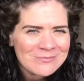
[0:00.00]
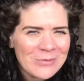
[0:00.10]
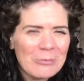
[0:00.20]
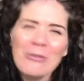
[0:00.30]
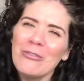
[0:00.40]

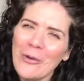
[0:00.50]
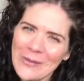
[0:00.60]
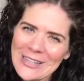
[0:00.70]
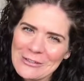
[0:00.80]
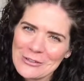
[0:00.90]
But before
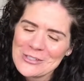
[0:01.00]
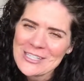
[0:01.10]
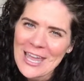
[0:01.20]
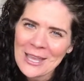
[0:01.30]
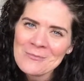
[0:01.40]
we leave you
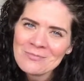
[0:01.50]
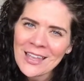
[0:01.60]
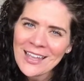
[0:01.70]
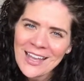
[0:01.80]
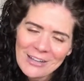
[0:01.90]
today,
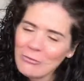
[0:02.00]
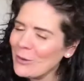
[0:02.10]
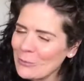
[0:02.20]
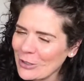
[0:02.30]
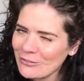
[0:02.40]
I have
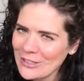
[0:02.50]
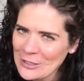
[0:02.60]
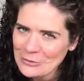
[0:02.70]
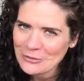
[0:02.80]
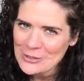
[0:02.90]
one more
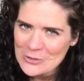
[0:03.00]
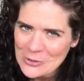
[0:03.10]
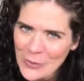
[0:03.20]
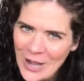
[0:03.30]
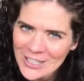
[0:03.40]
video for you
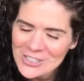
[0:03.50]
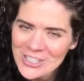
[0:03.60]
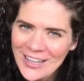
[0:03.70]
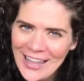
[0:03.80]
to watch,